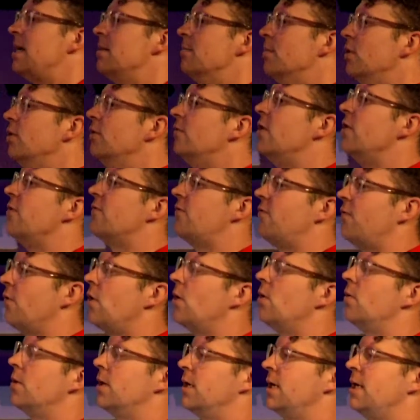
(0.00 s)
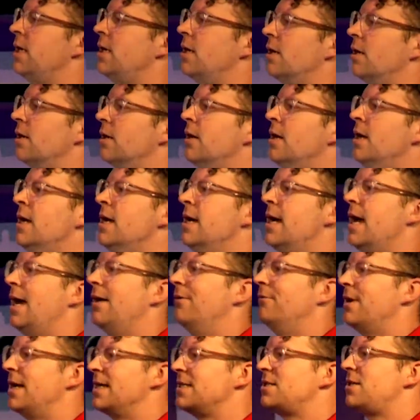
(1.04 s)
moving forward here at
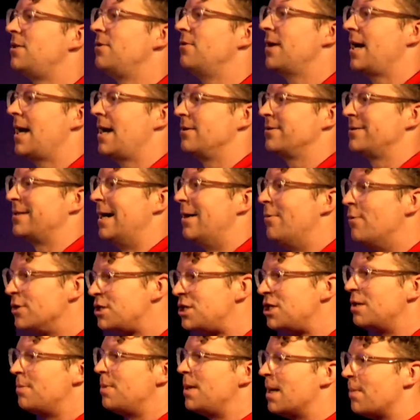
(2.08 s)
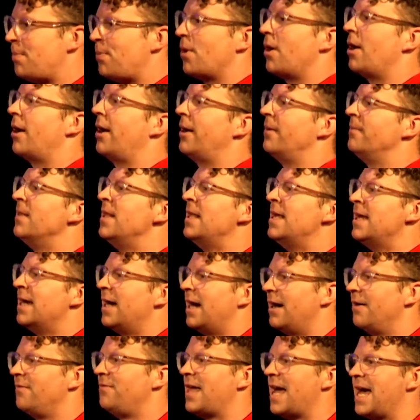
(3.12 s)
Rescue House. And I want you to be a part
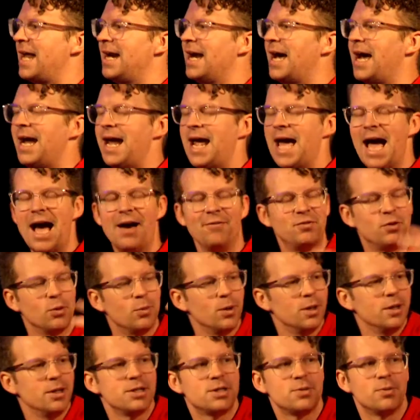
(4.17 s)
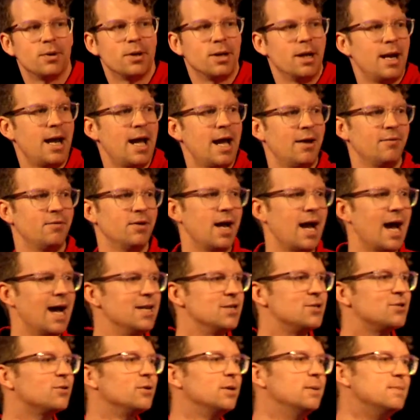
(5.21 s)
of that night. Afterwards, we're going to have an
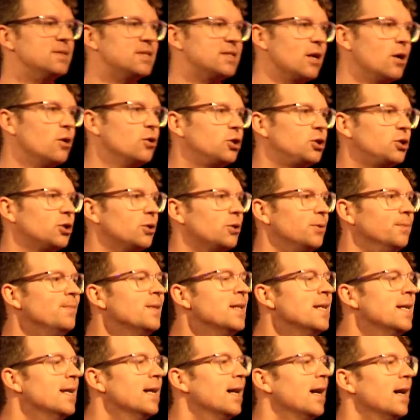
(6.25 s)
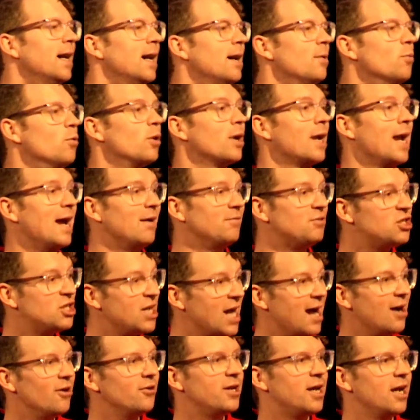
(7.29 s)
ice cream social. We're going to have
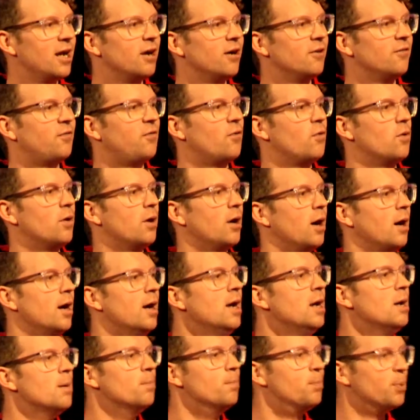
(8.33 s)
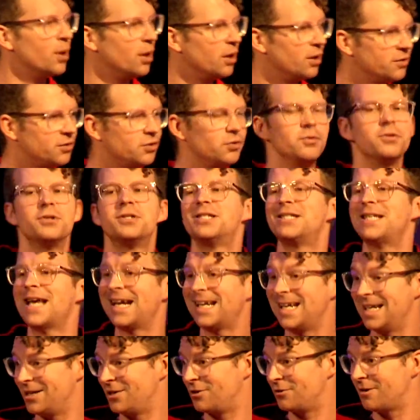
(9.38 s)
childcare for birth through
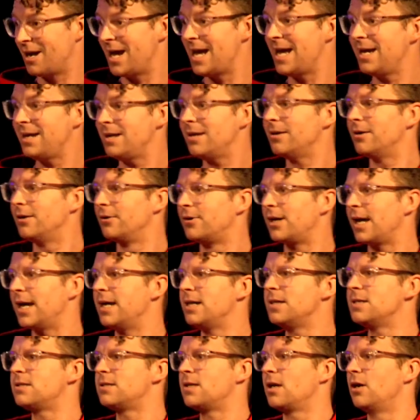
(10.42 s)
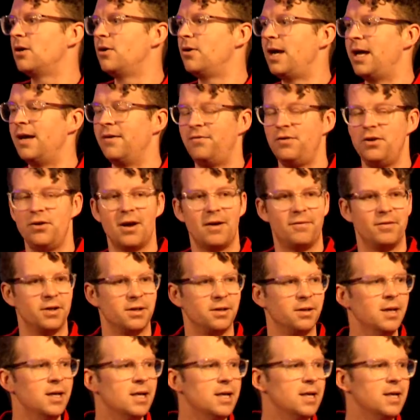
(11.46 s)
second grade. Okay, so if you have a